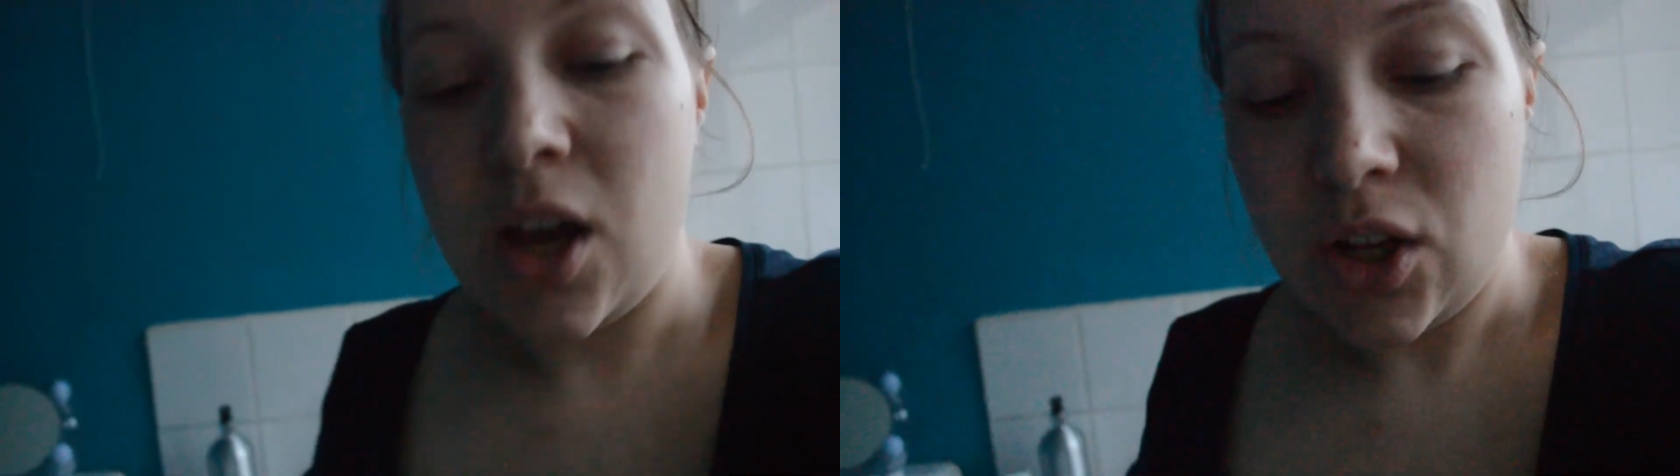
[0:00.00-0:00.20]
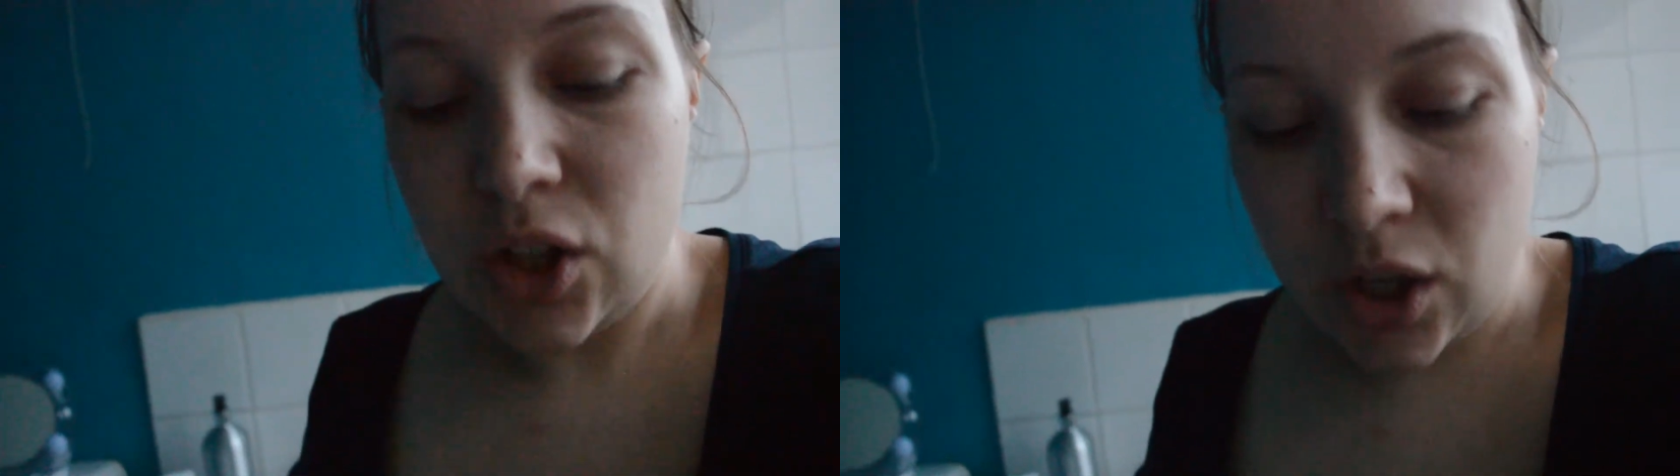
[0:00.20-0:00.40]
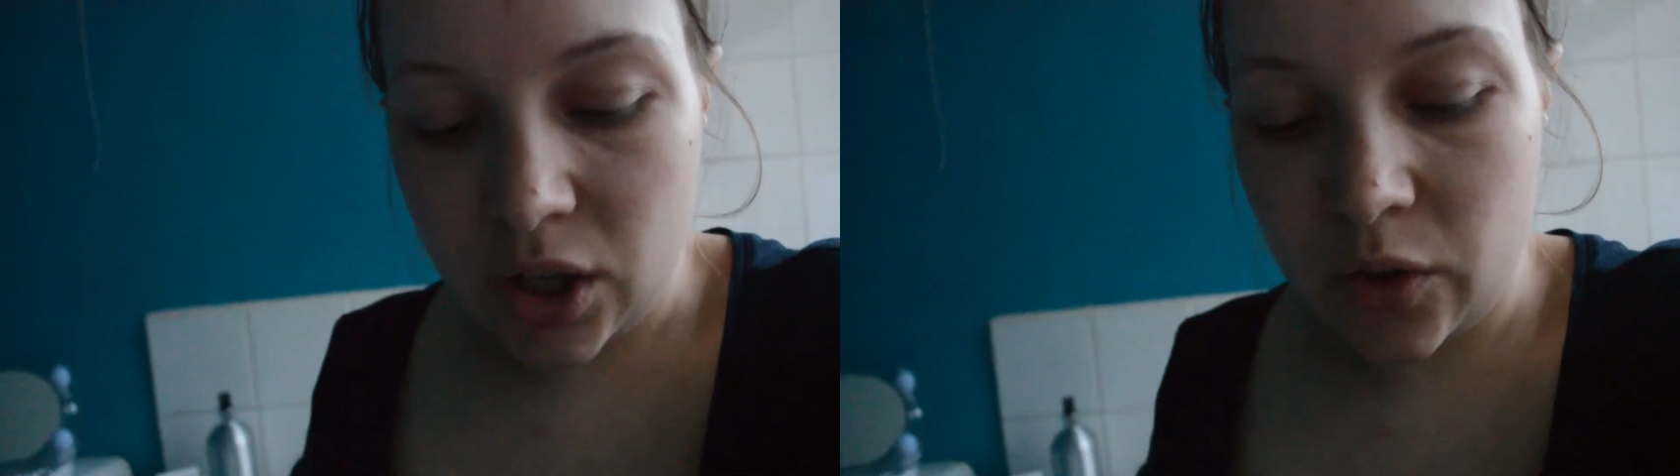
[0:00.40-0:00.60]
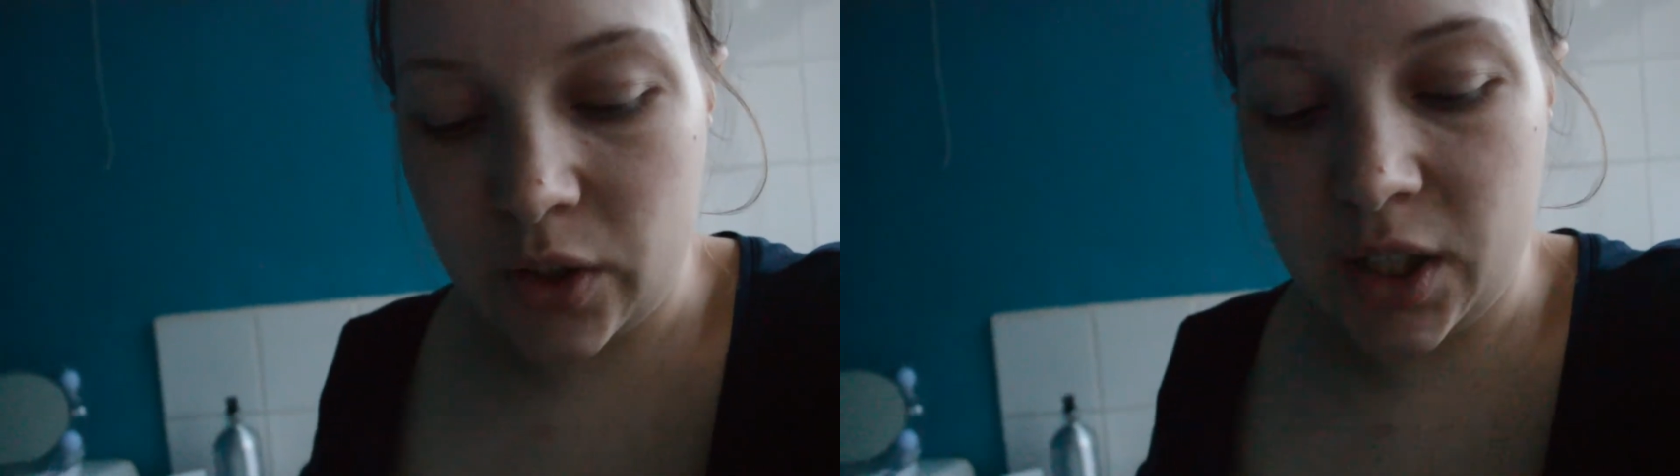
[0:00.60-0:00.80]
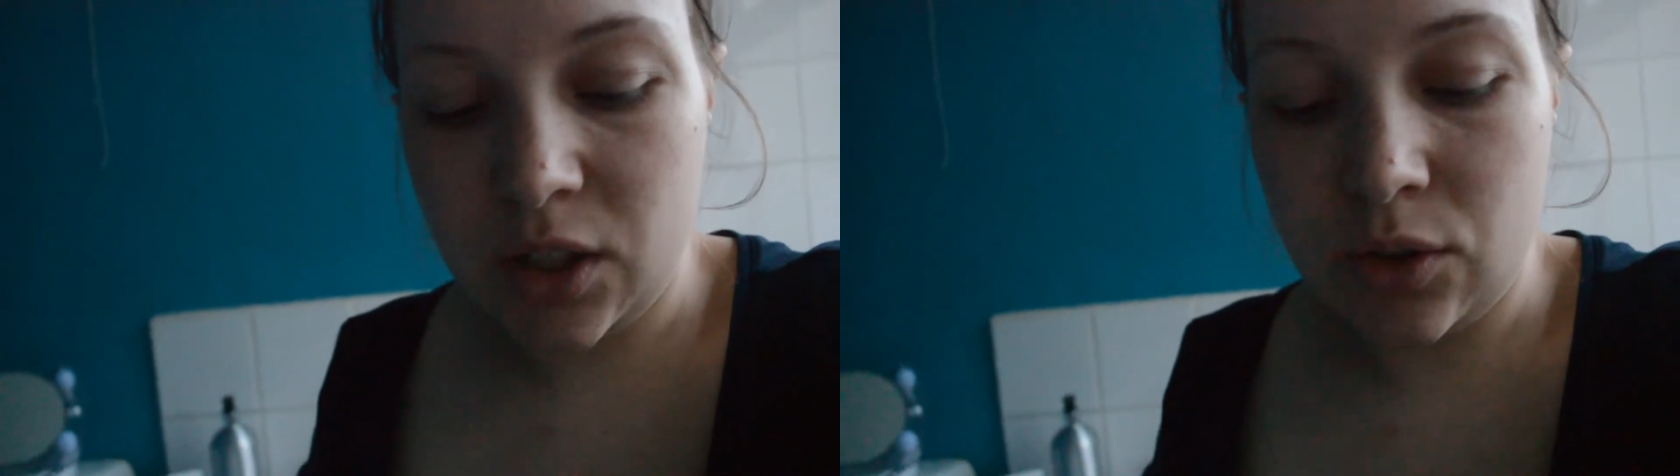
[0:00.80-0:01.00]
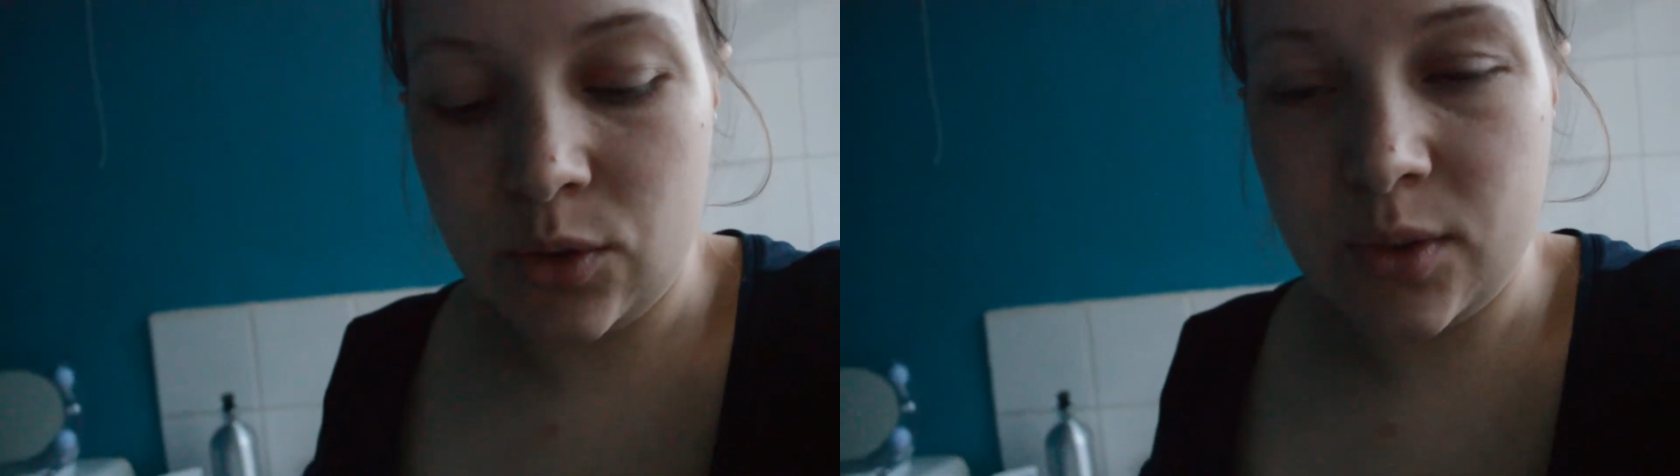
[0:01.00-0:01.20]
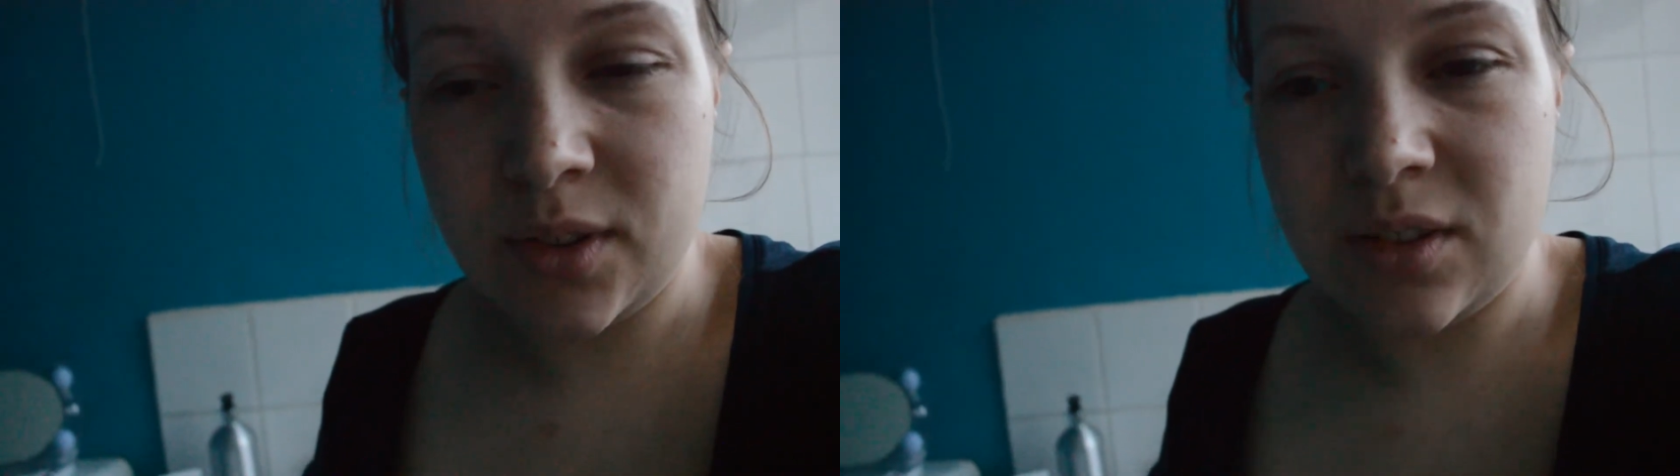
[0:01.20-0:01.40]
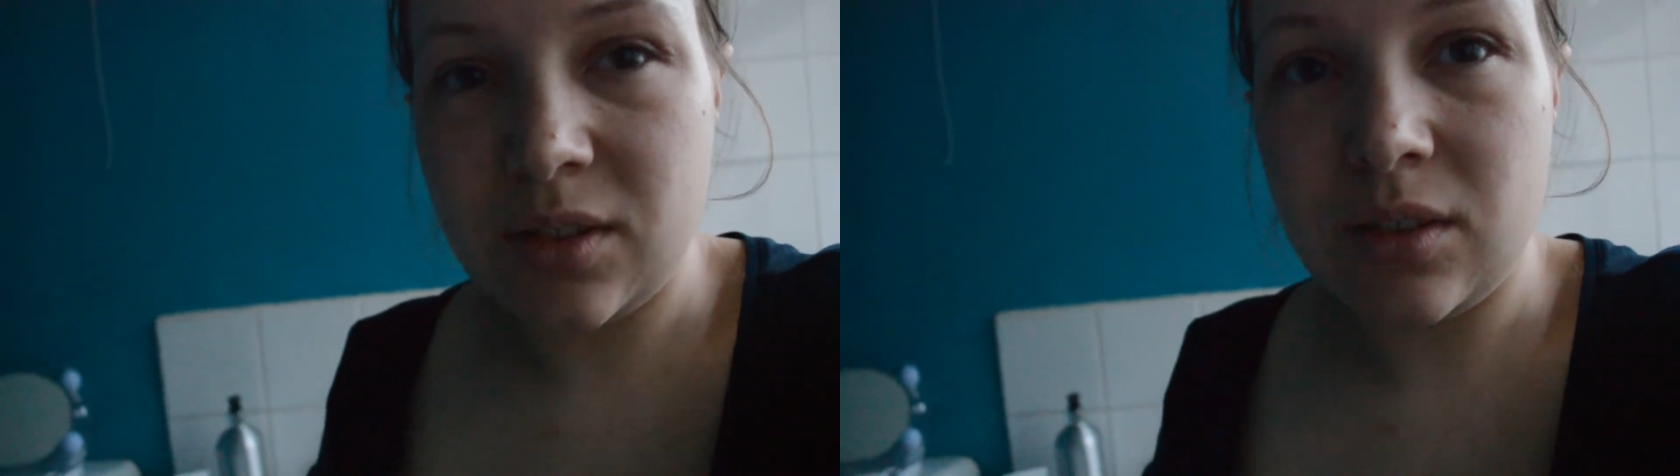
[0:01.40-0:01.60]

You can only use